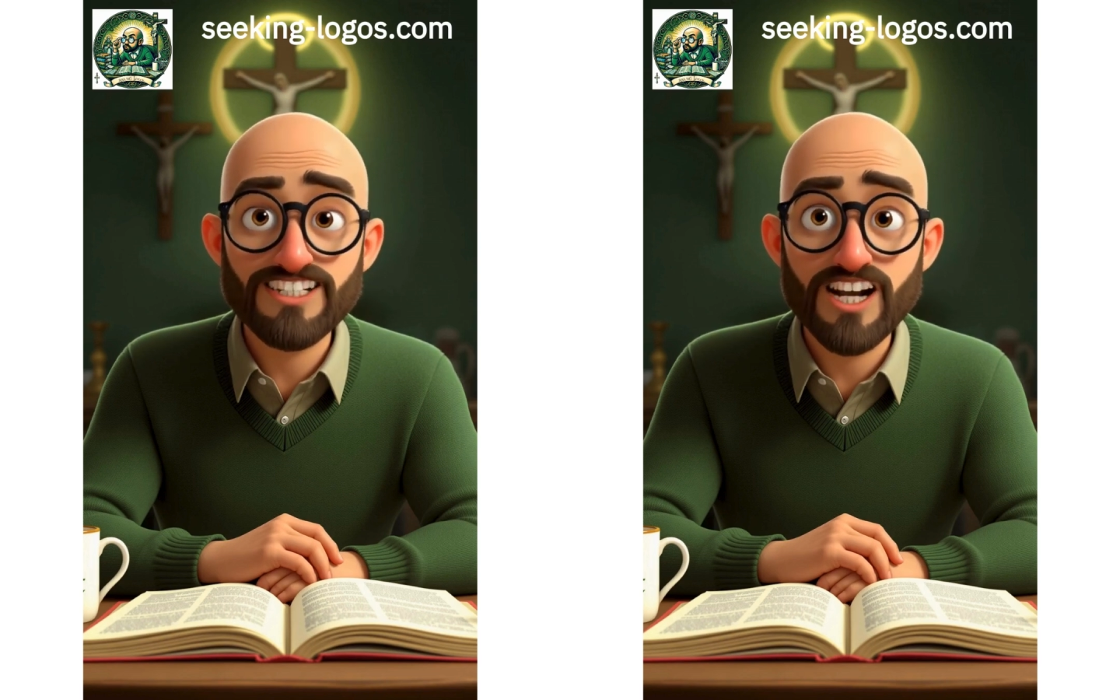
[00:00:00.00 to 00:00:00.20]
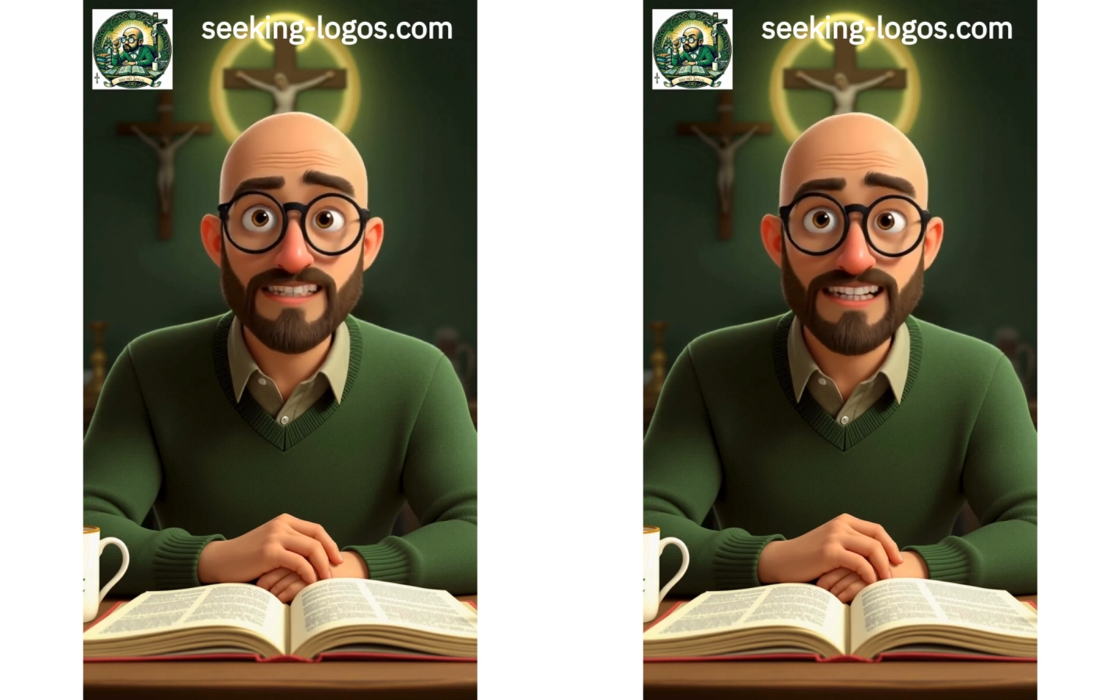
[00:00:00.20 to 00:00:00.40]

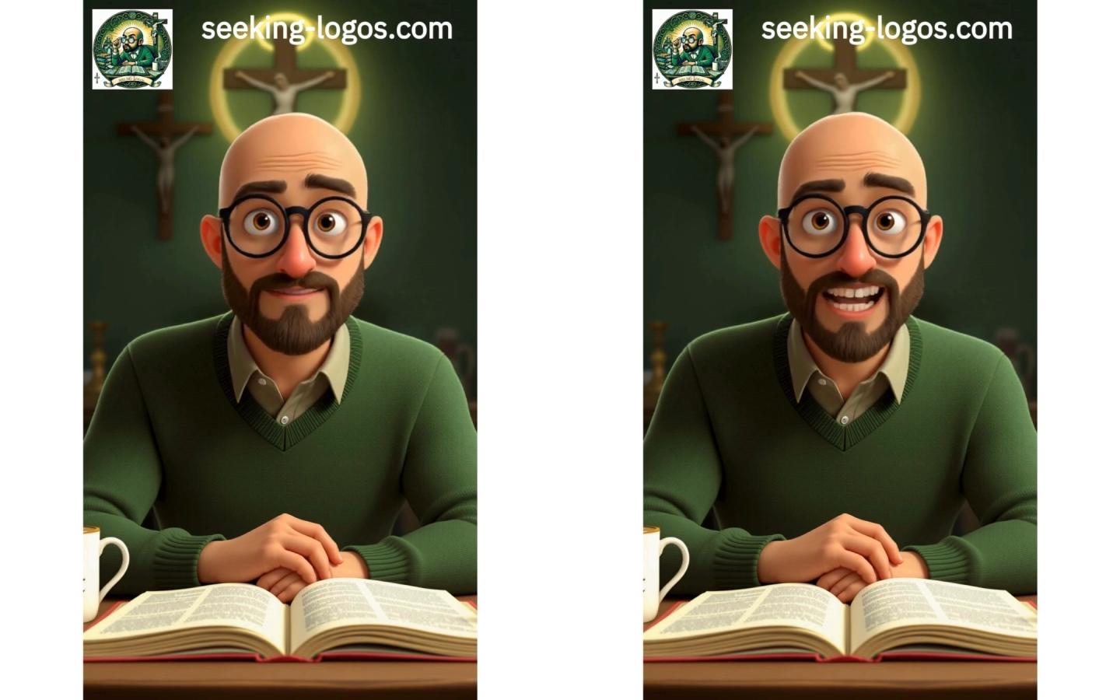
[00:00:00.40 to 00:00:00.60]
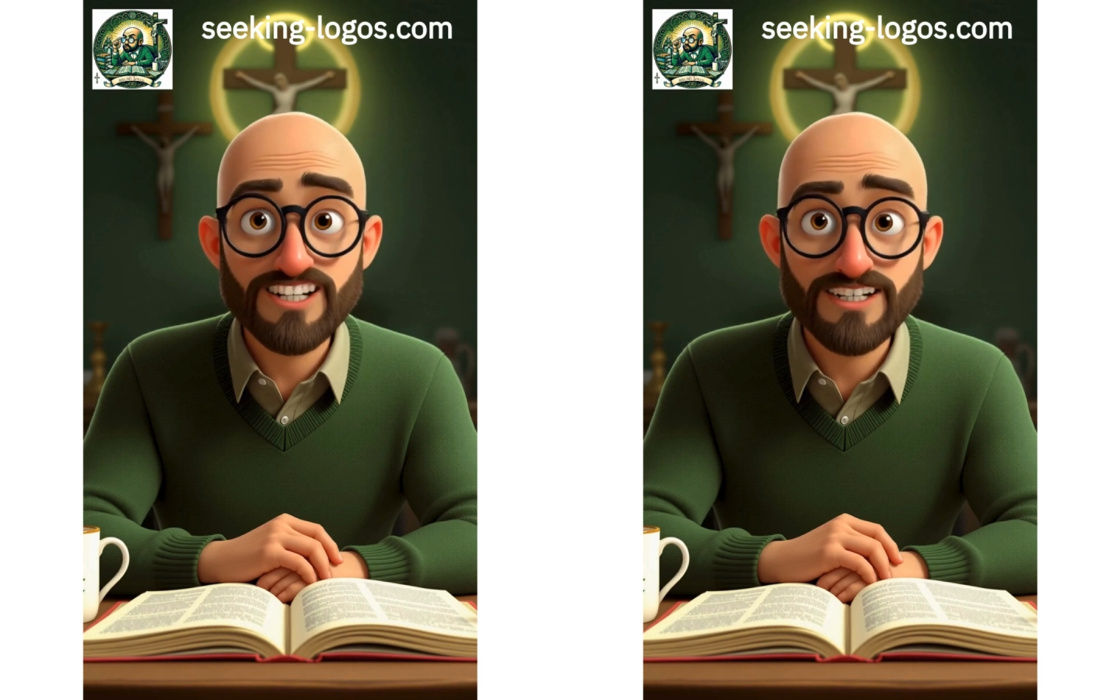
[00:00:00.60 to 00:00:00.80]
John the
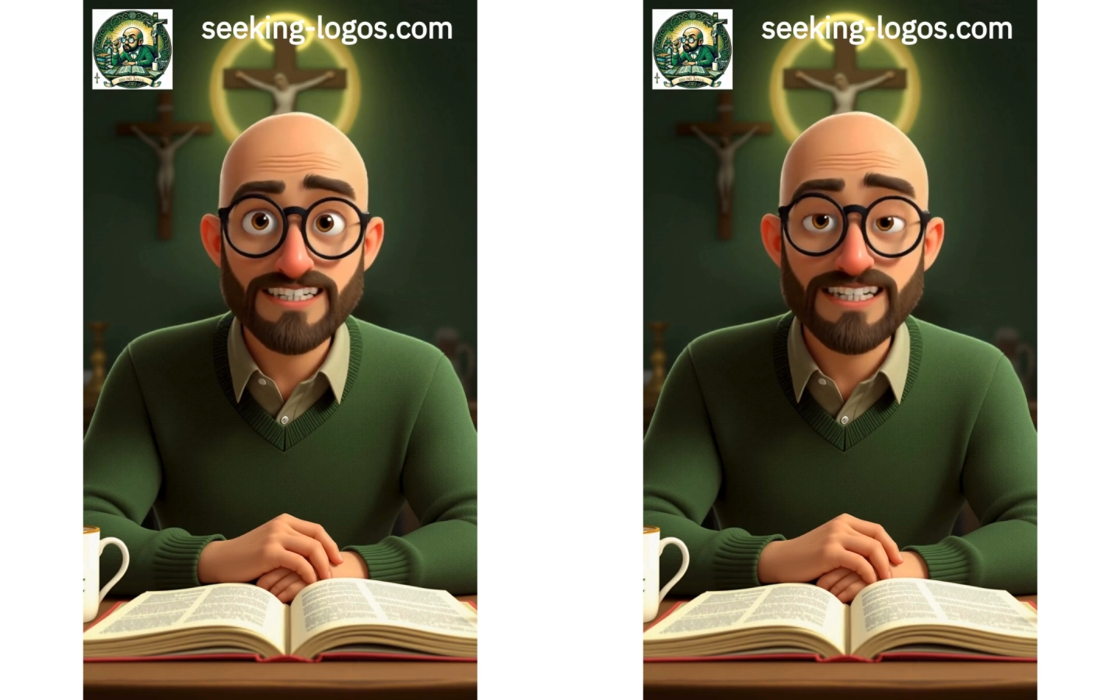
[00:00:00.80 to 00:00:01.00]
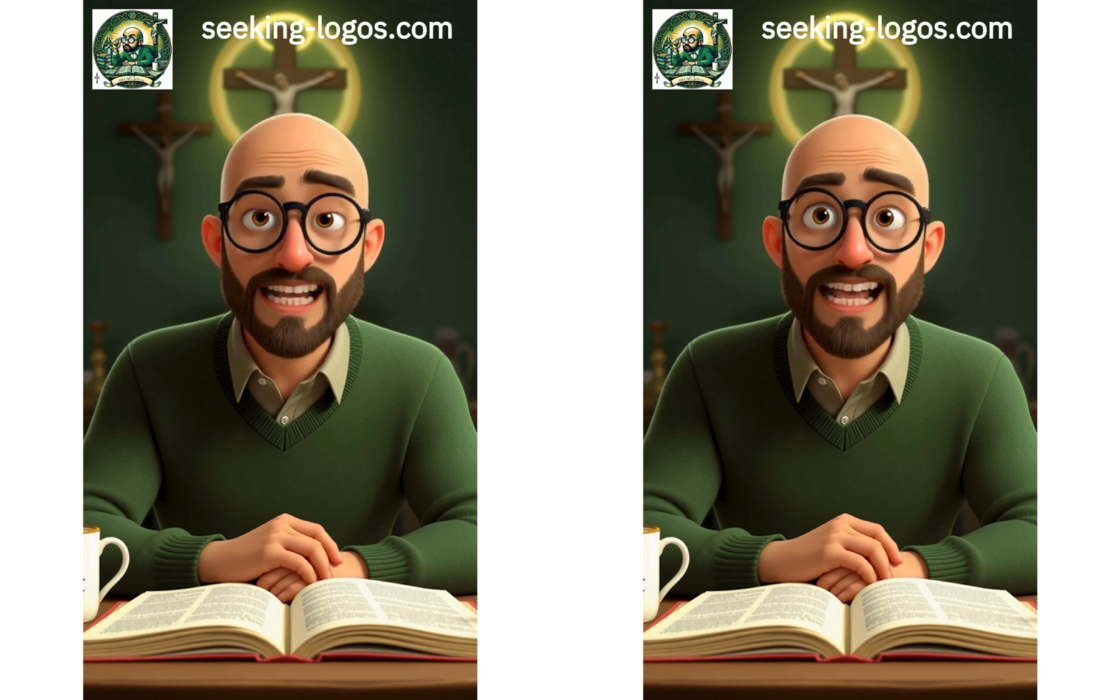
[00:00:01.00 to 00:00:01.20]

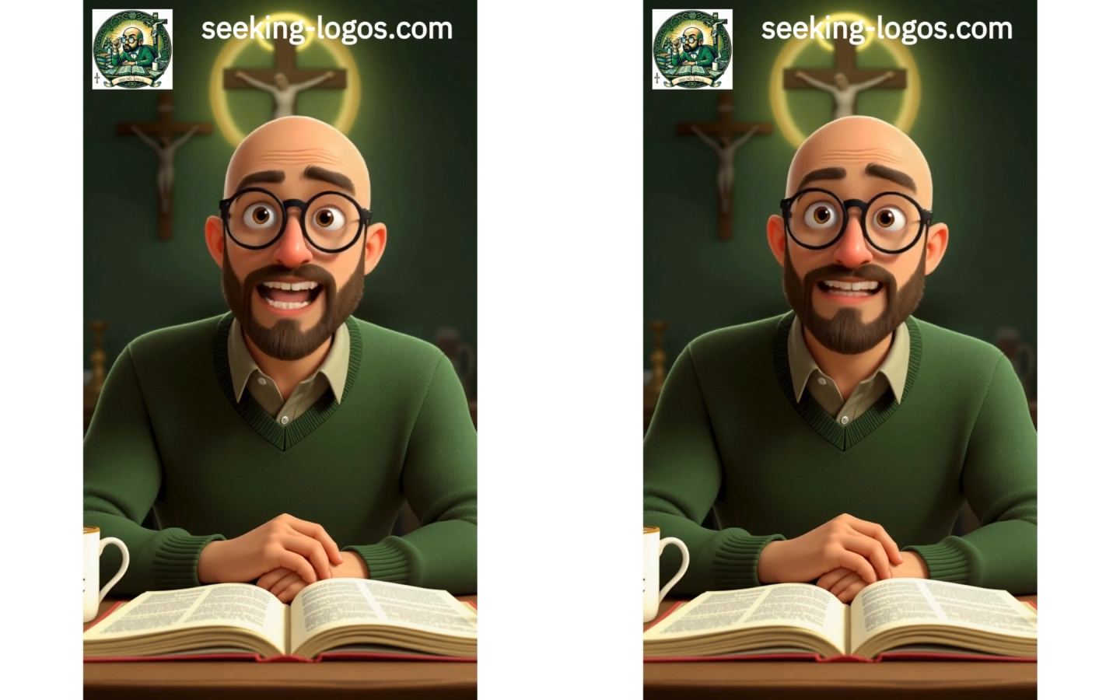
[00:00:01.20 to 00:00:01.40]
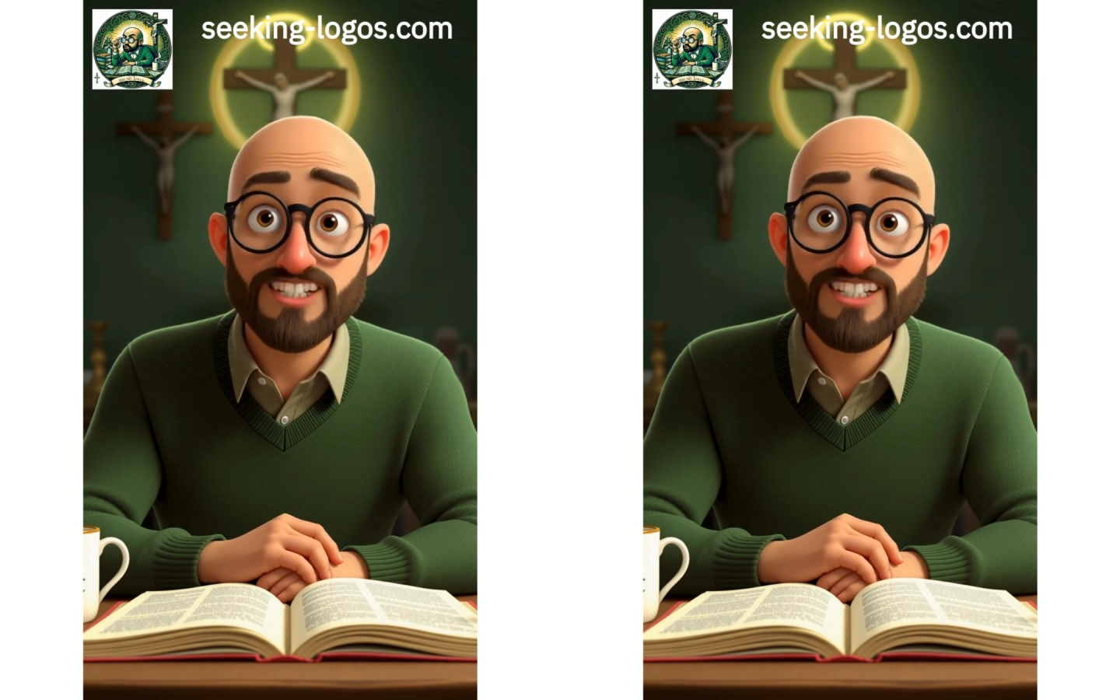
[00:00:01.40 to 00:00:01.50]
Evangelist, and